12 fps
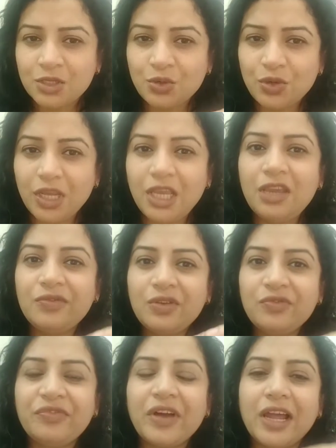To
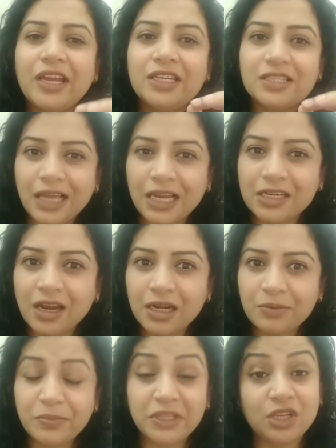even find that
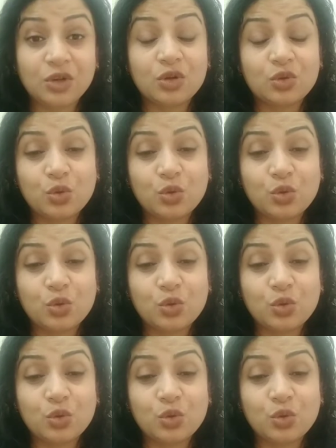Ganpati or